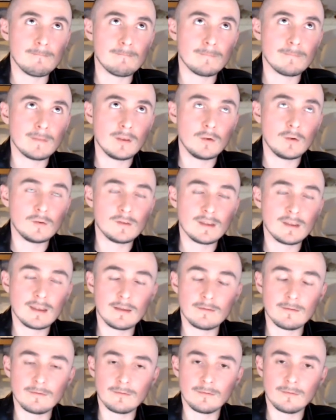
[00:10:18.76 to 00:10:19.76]
using
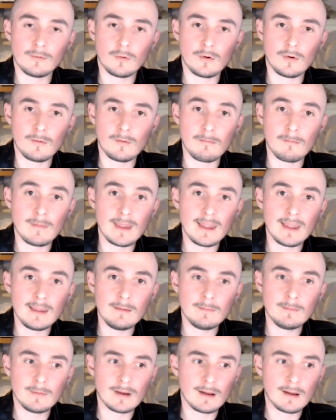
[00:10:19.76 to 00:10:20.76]
it for
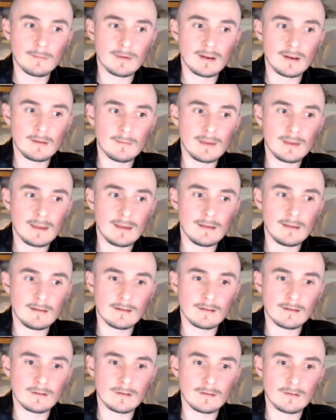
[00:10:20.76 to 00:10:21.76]
me, but I'm going to be